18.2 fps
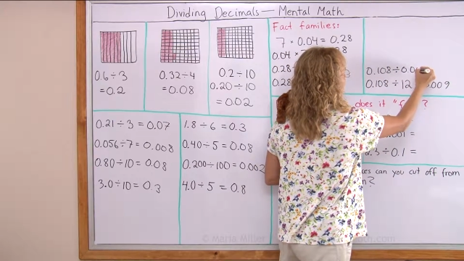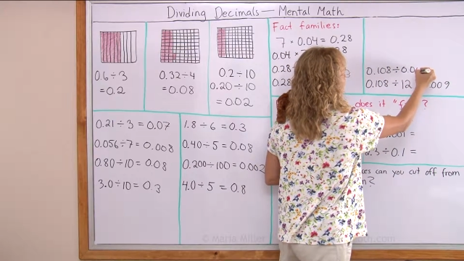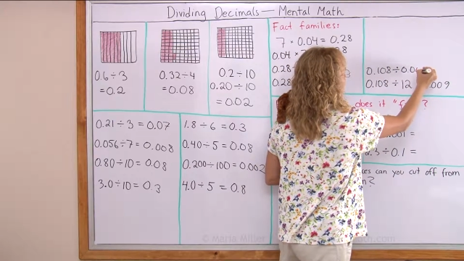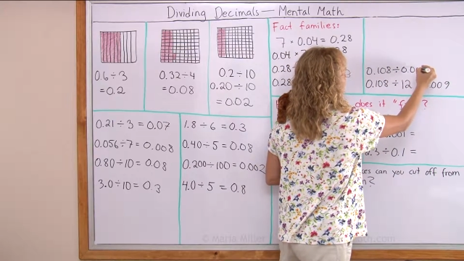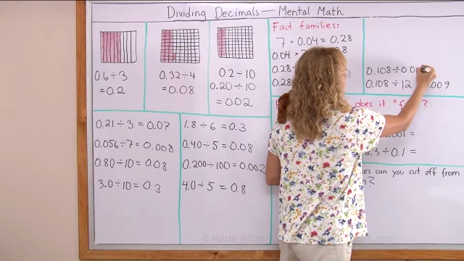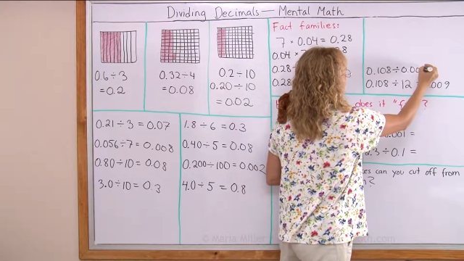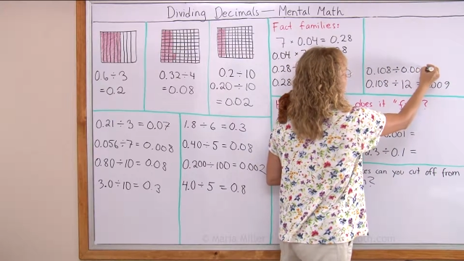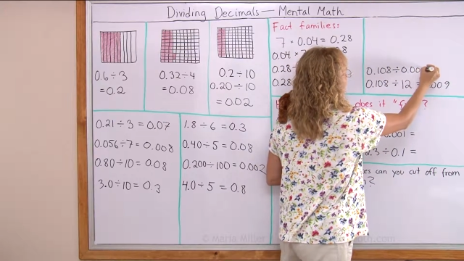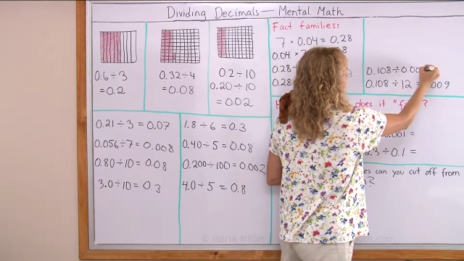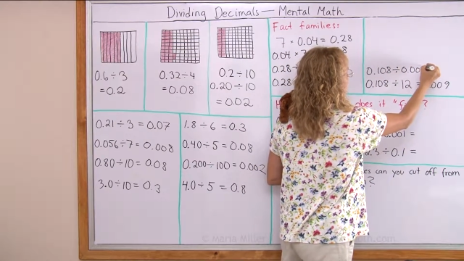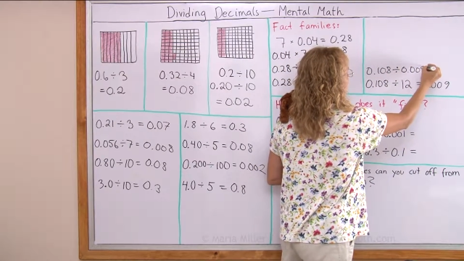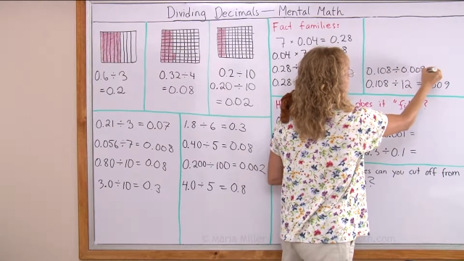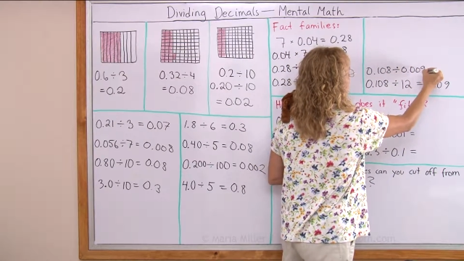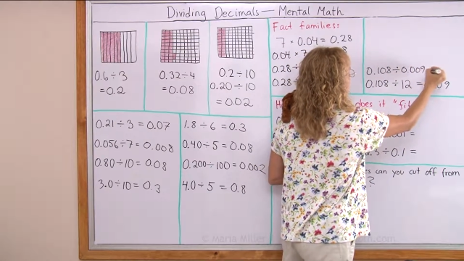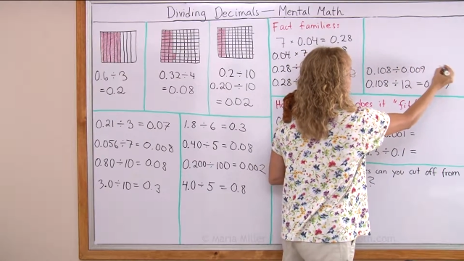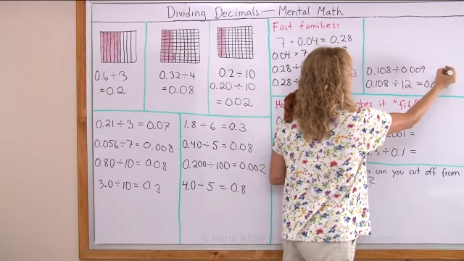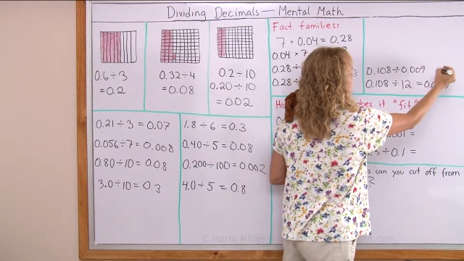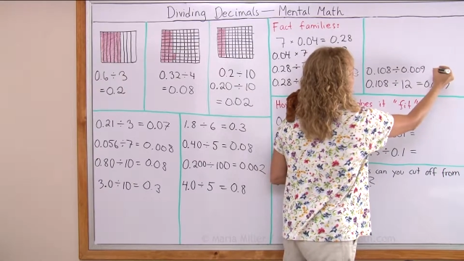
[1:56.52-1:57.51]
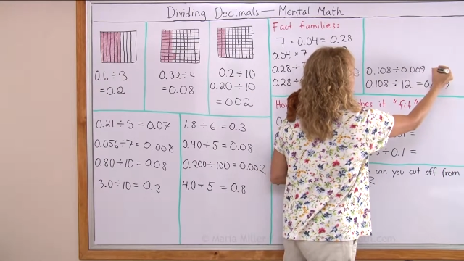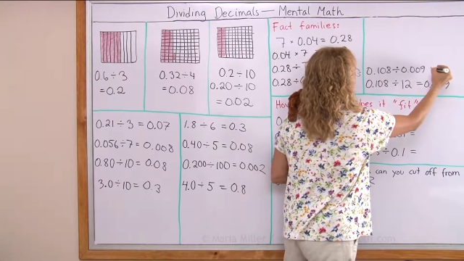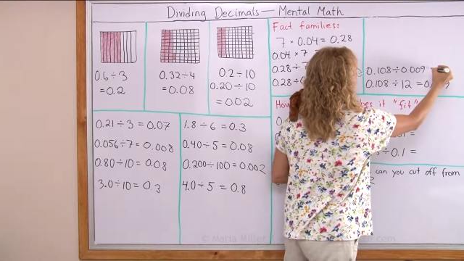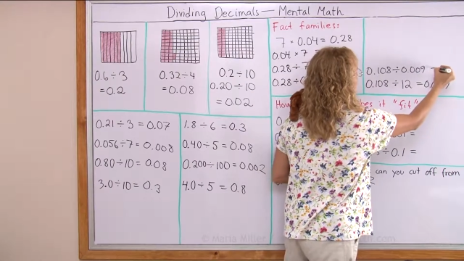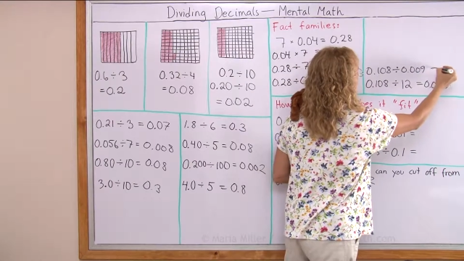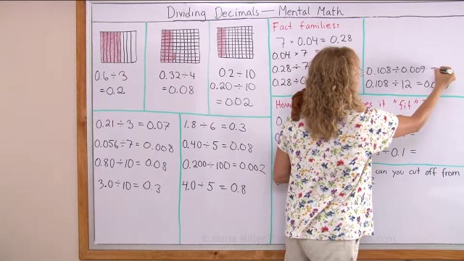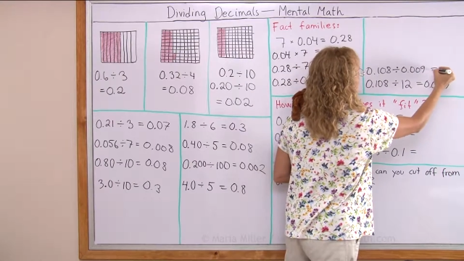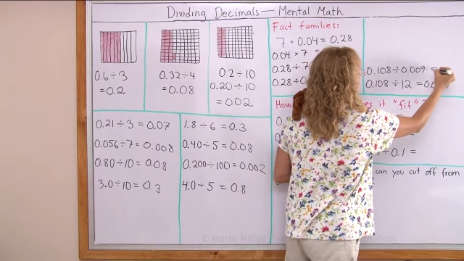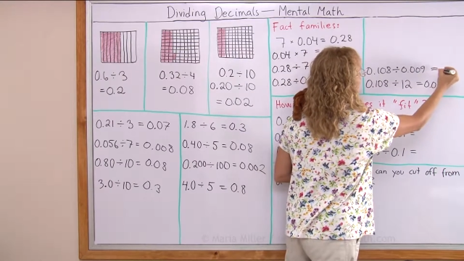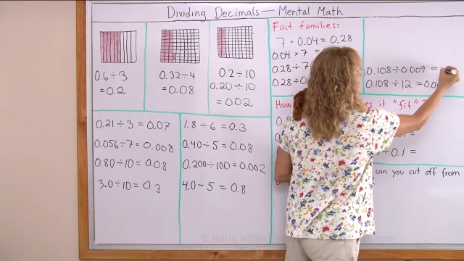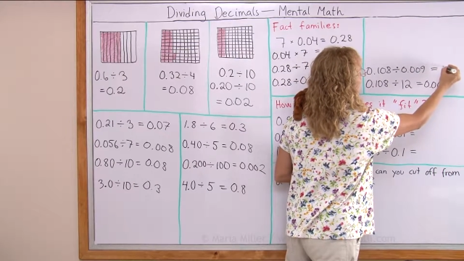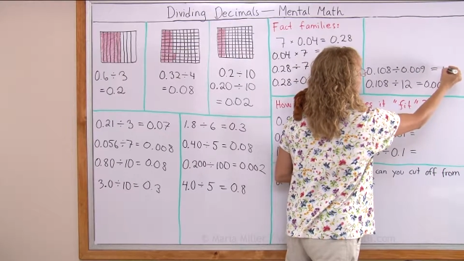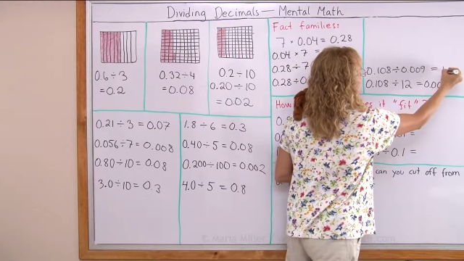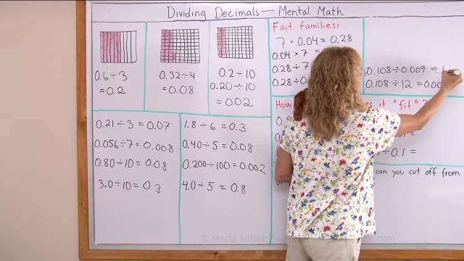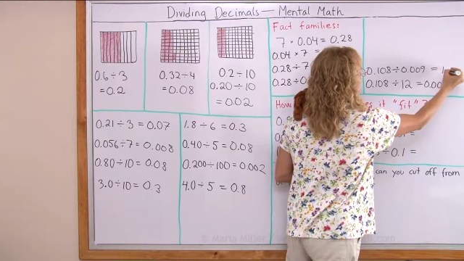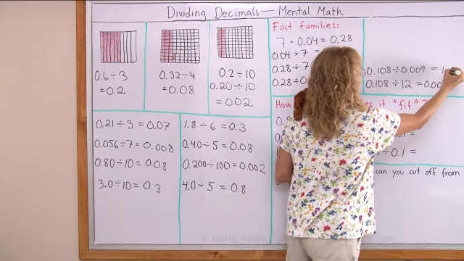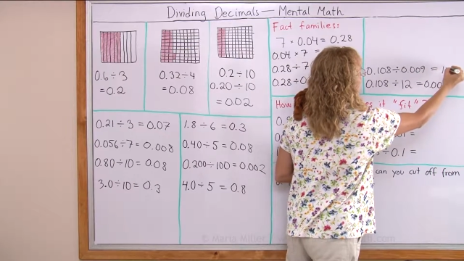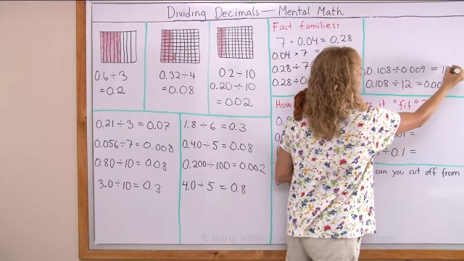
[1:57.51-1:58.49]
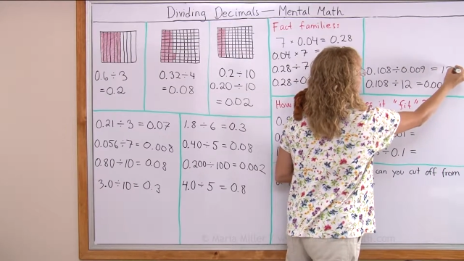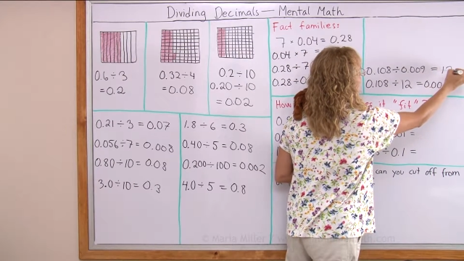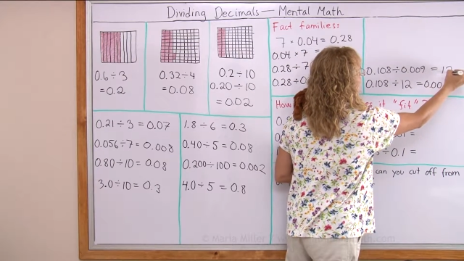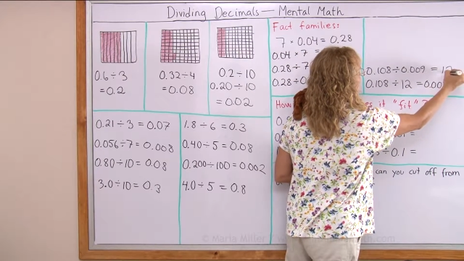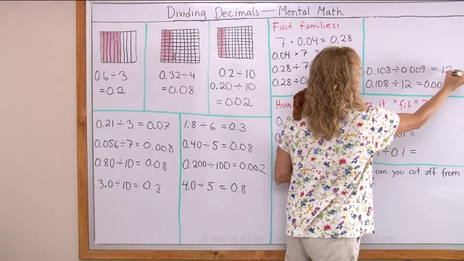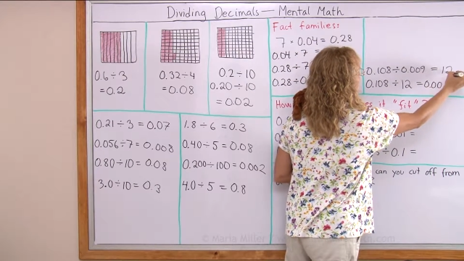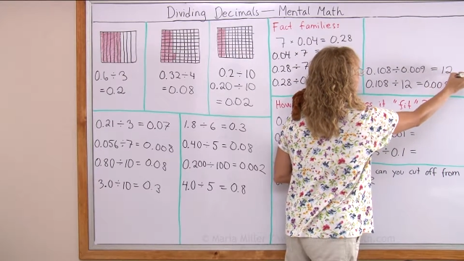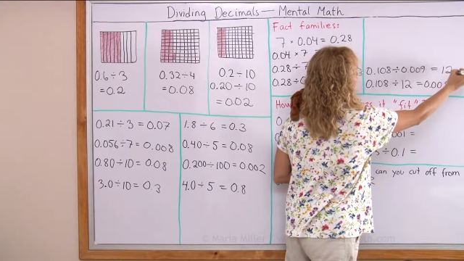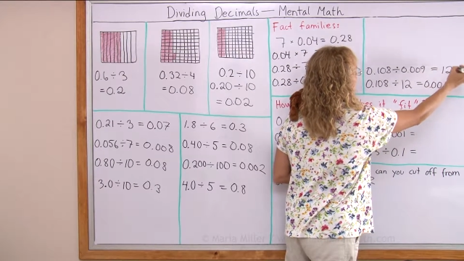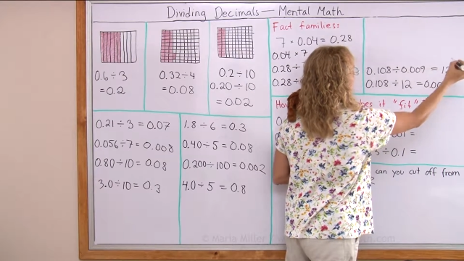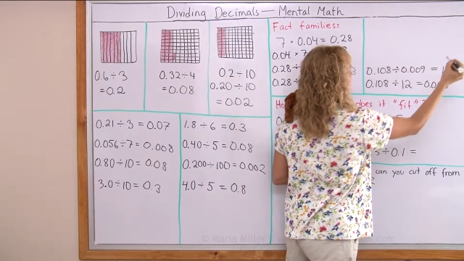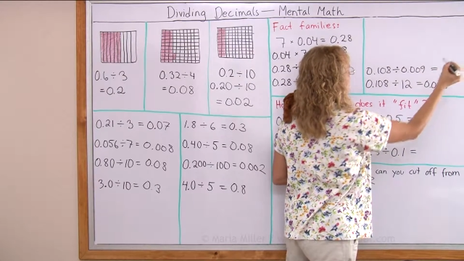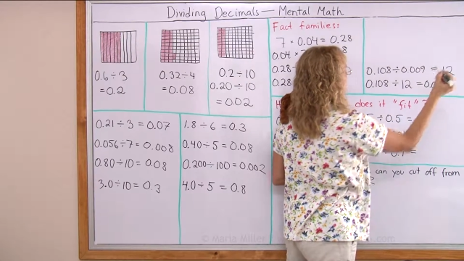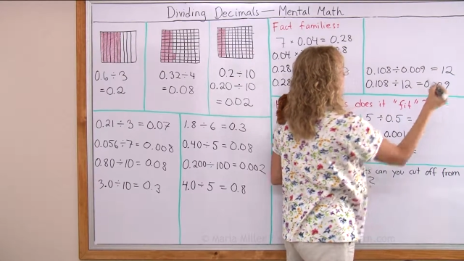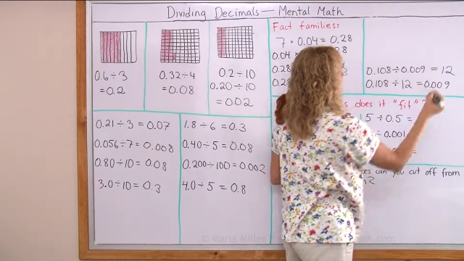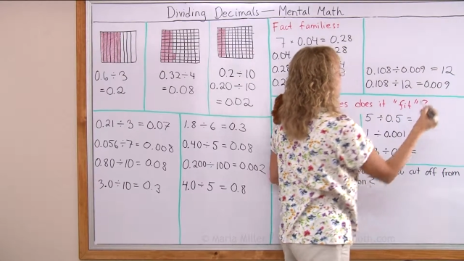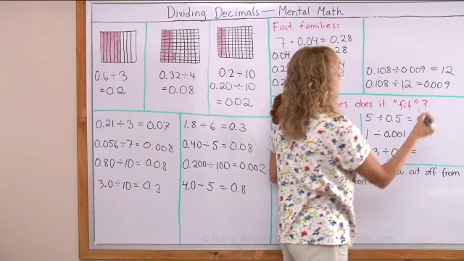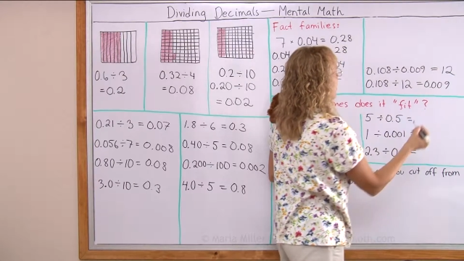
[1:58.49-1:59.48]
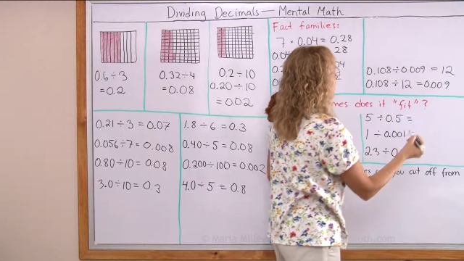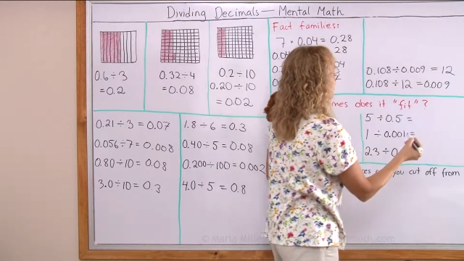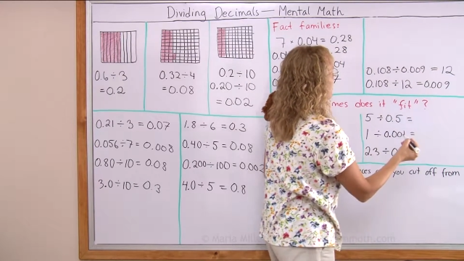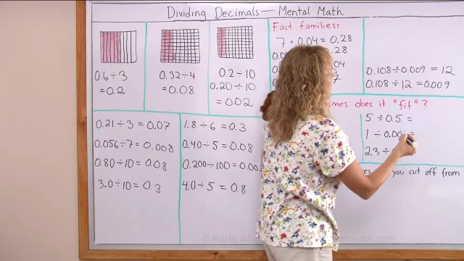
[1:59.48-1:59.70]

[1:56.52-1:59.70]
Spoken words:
No face is visible, so there are no lips to read.